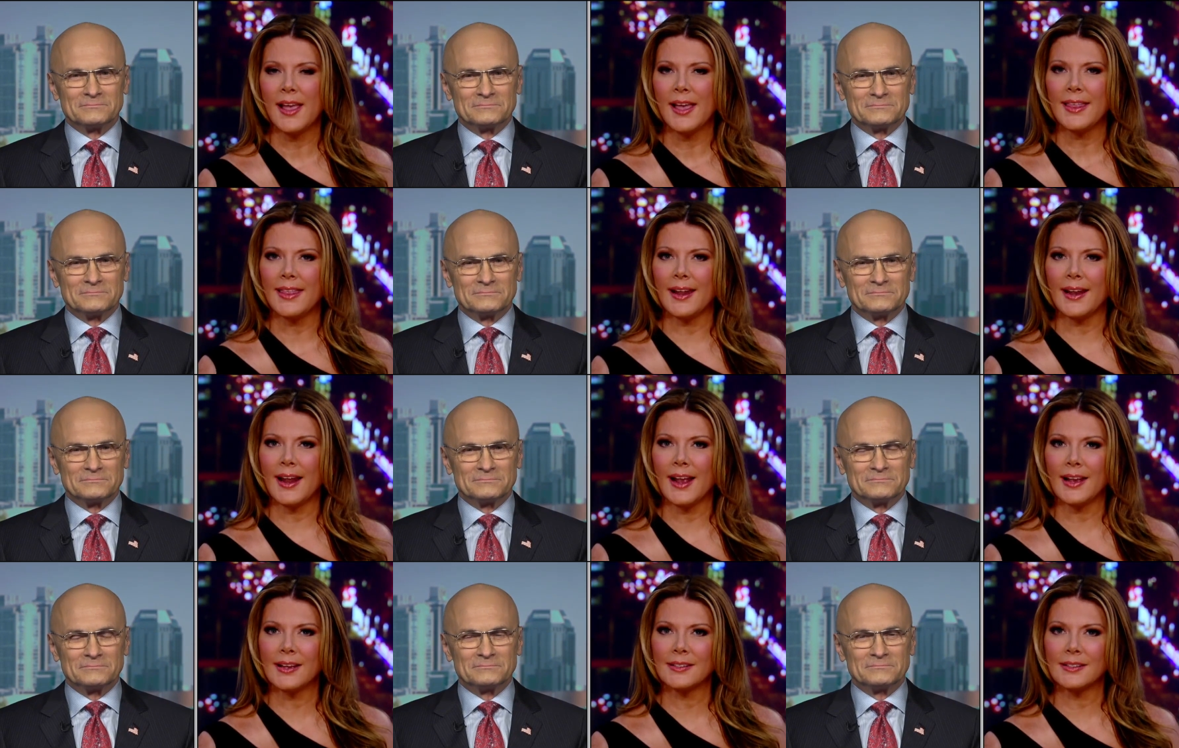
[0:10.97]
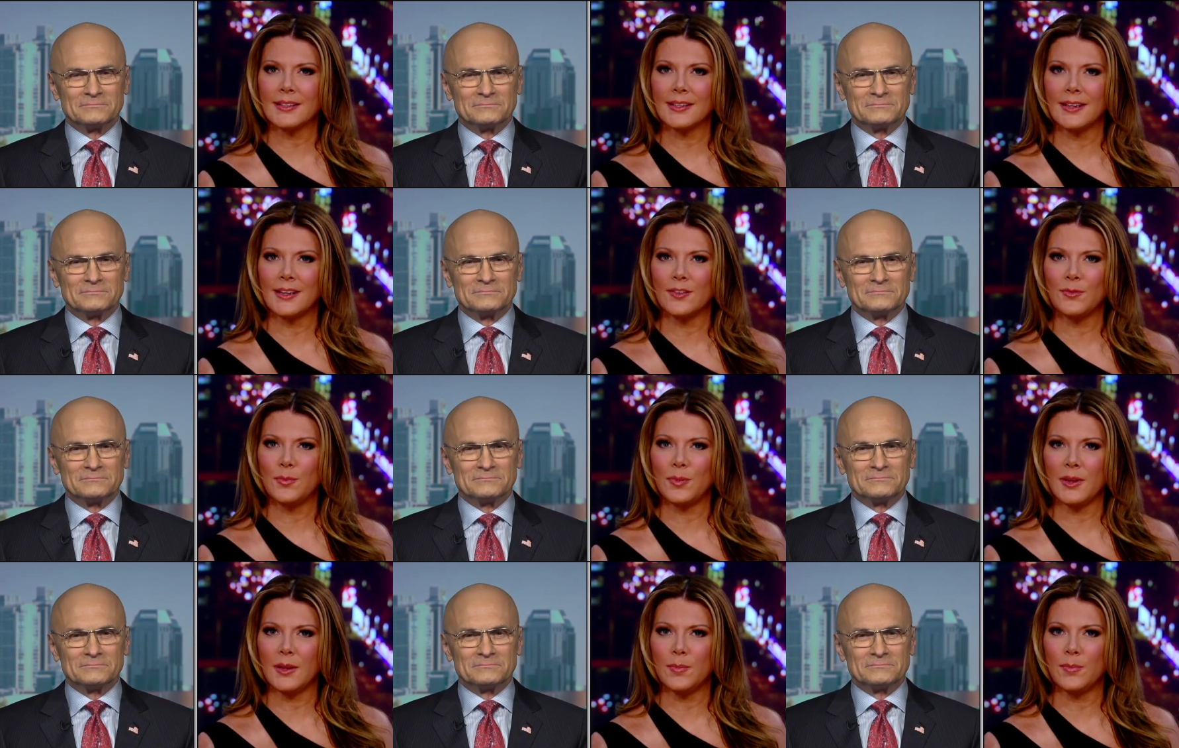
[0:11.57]
Speaker 1: that has to
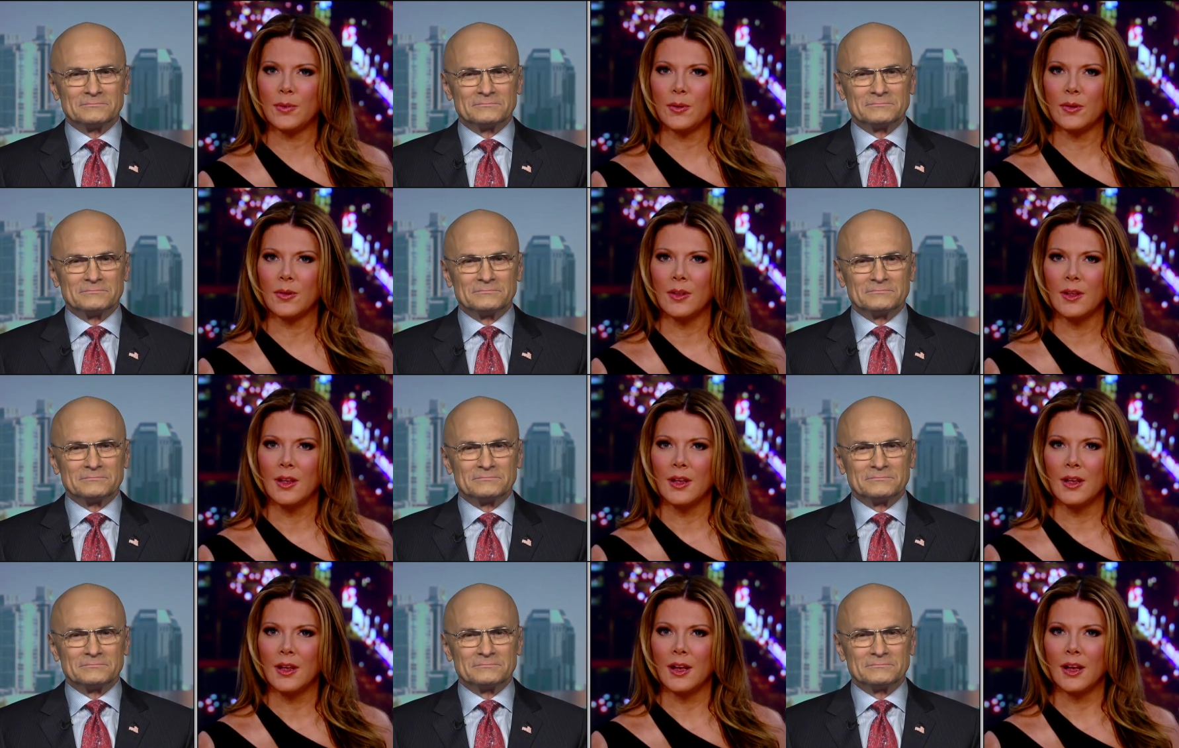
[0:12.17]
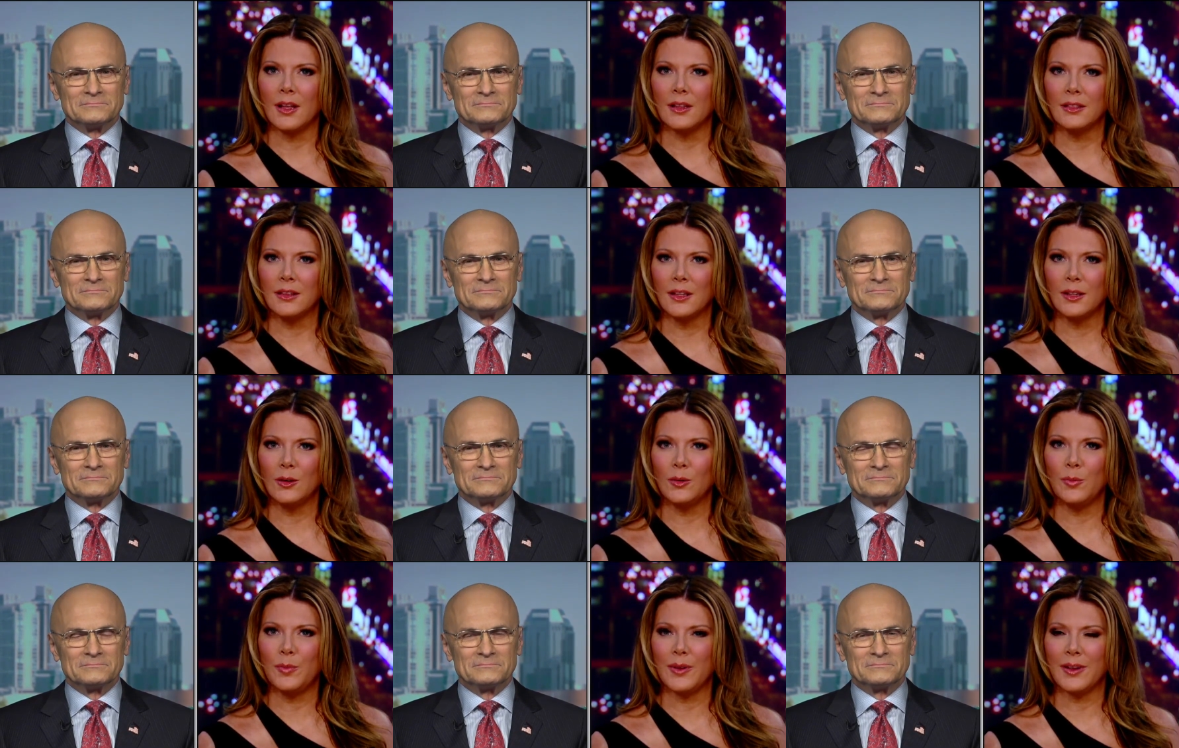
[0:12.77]
give people a
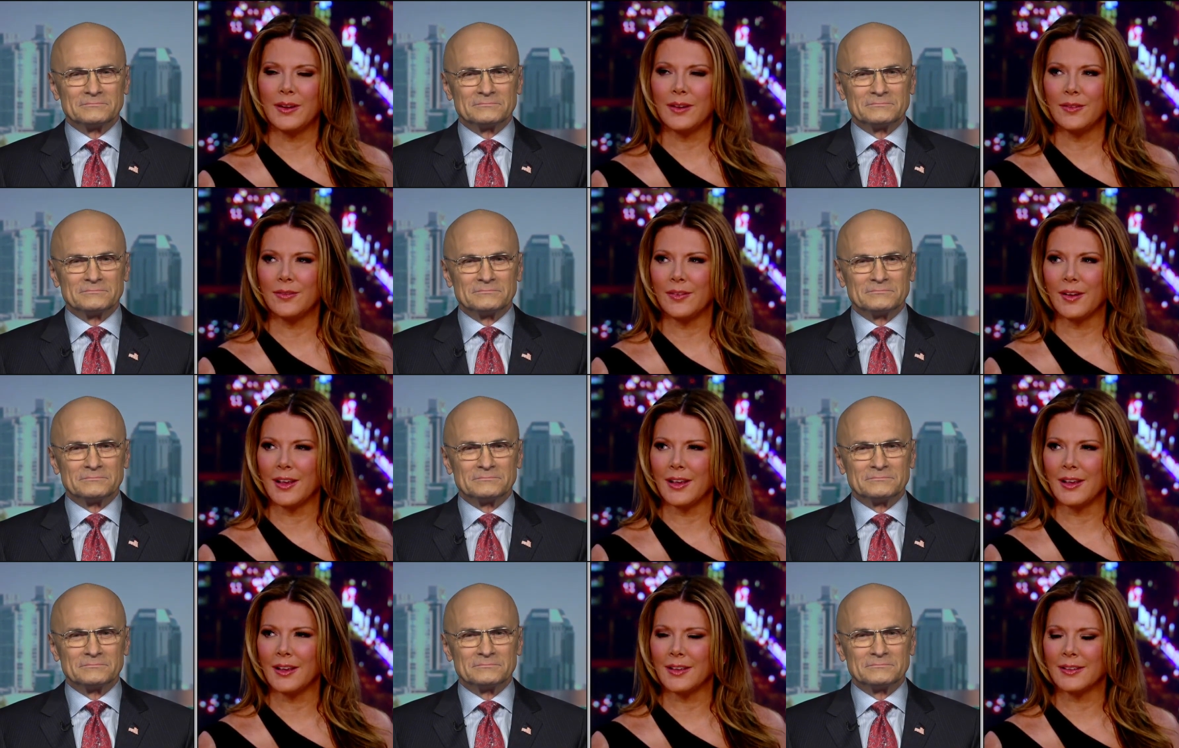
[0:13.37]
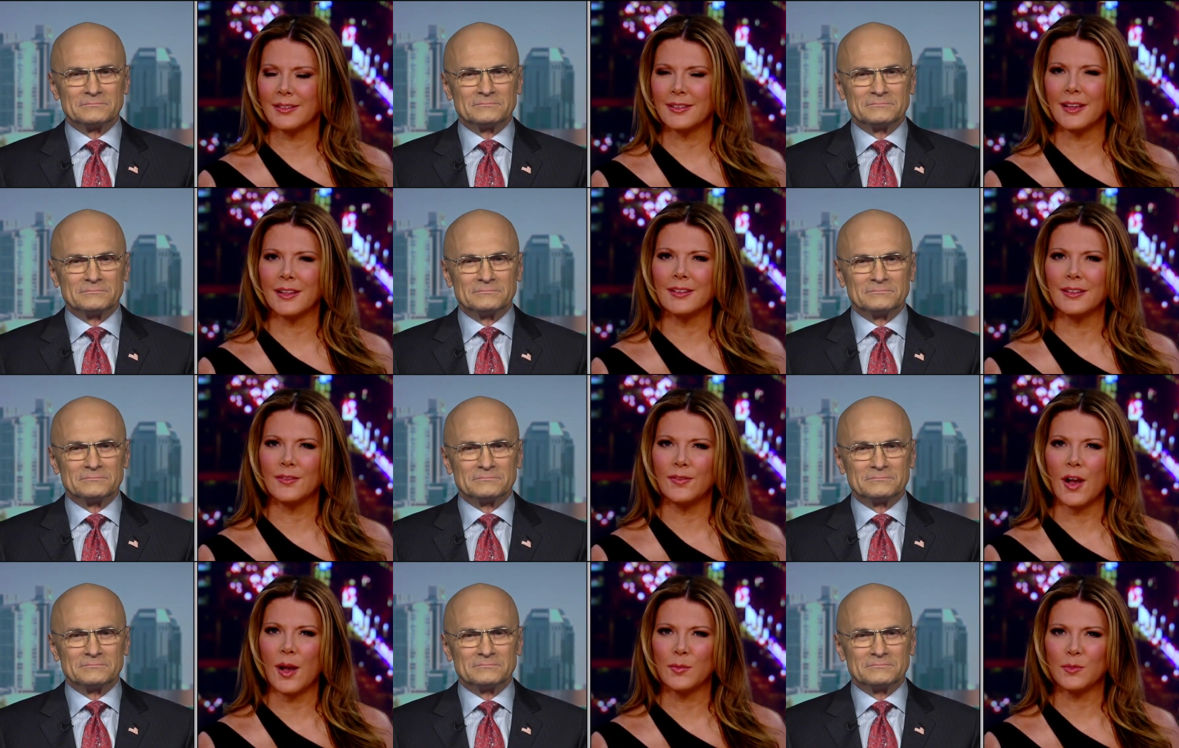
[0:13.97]
little bit of a, a
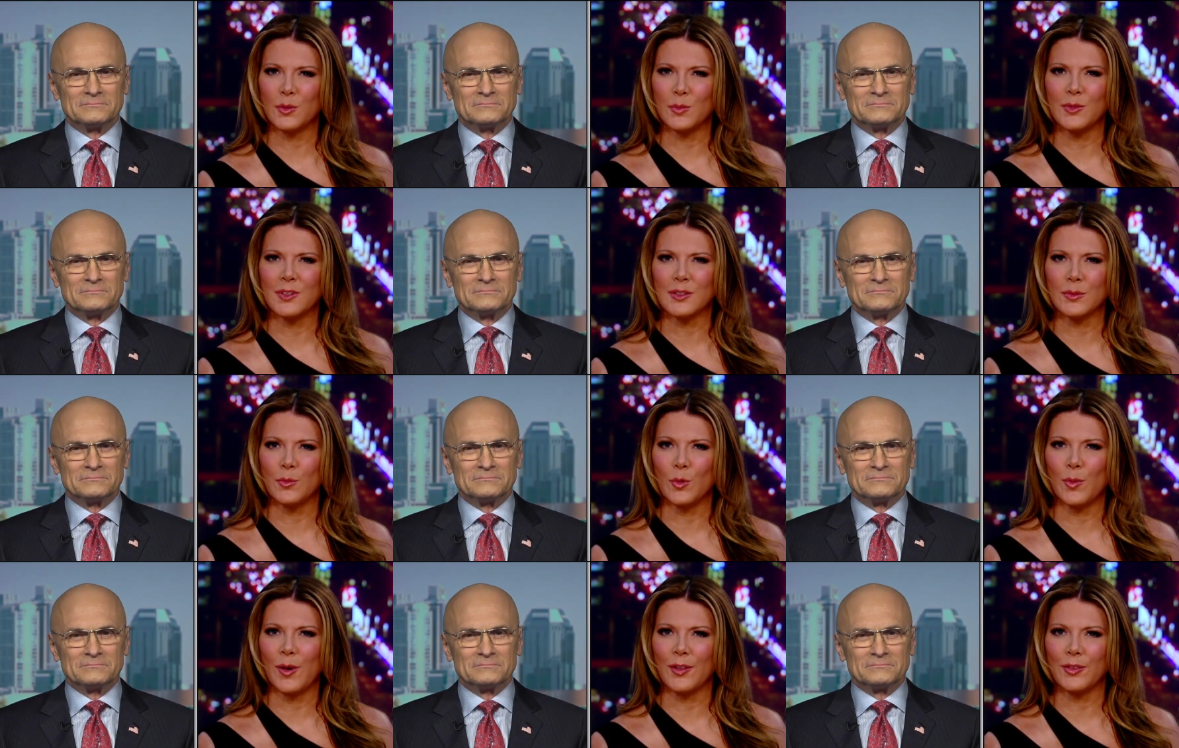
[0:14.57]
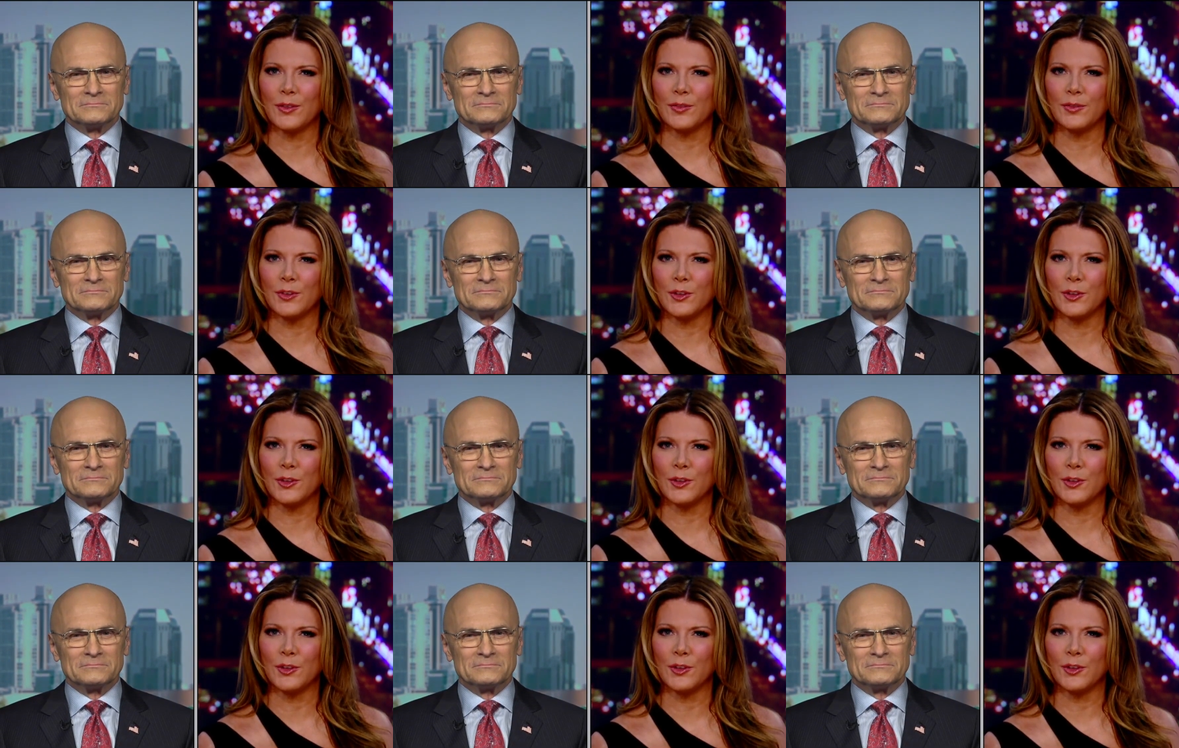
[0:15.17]
sense of optimism about the